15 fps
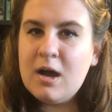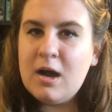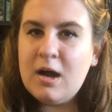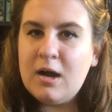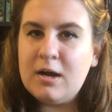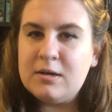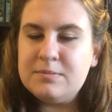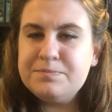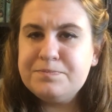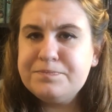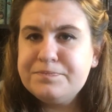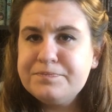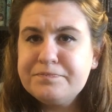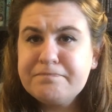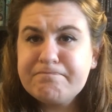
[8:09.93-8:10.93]

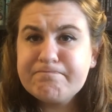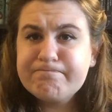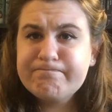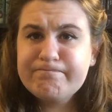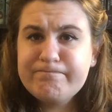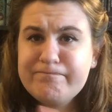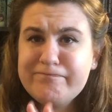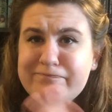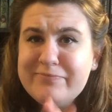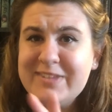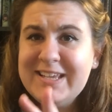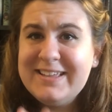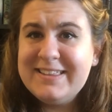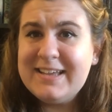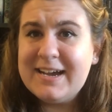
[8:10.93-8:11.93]

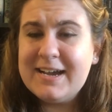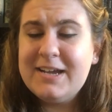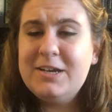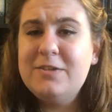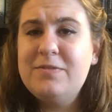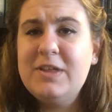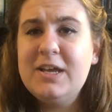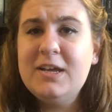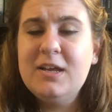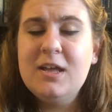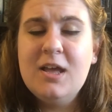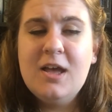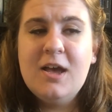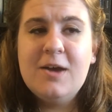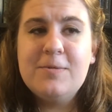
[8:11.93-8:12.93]
that kind of thing,
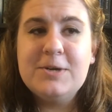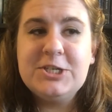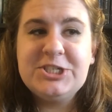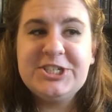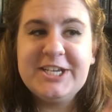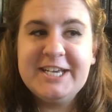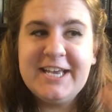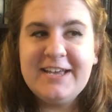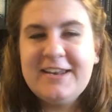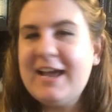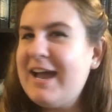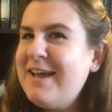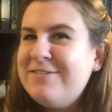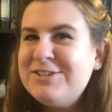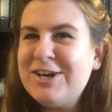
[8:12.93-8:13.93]
which again,
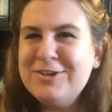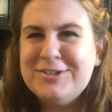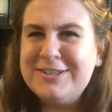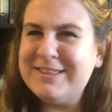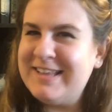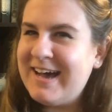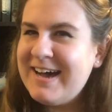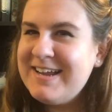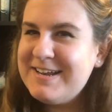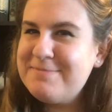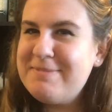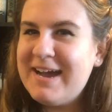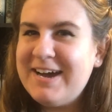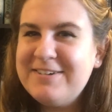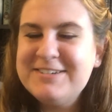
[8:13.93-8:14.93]
I have talked a lot
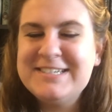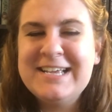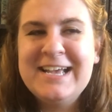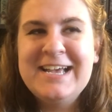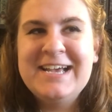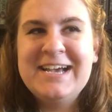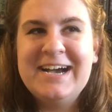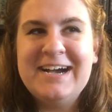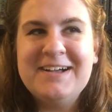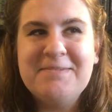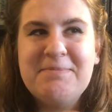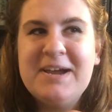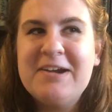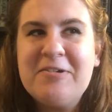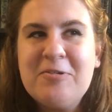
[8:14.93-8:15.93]
about
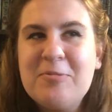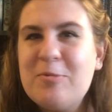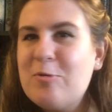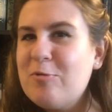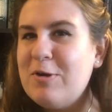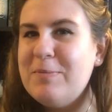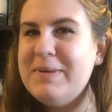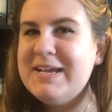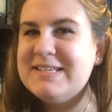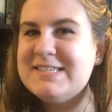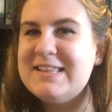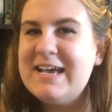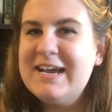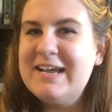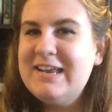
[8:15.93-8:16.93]
paranormal romance
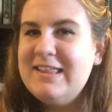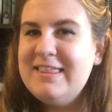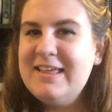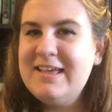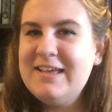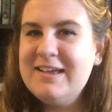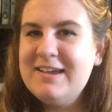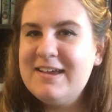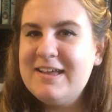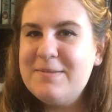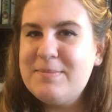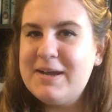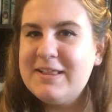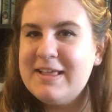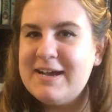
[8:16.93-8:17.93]
and that kind of thing
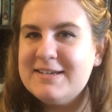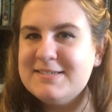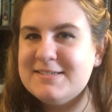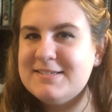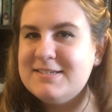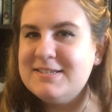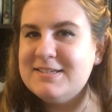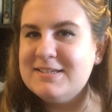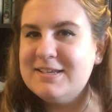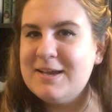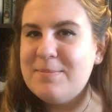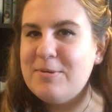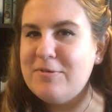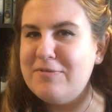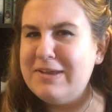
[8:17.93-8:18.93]
in my last
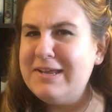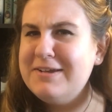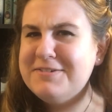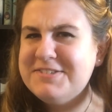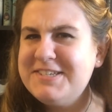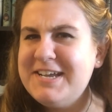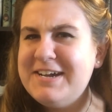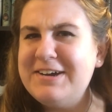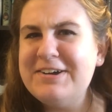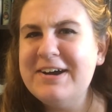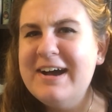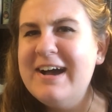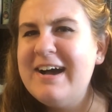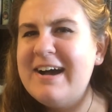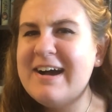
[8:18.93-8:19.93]
couple of videos
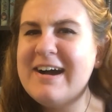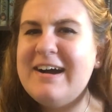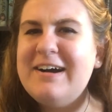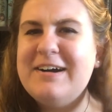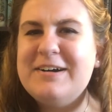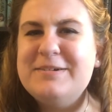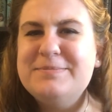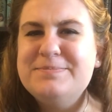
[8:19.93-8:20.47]
now.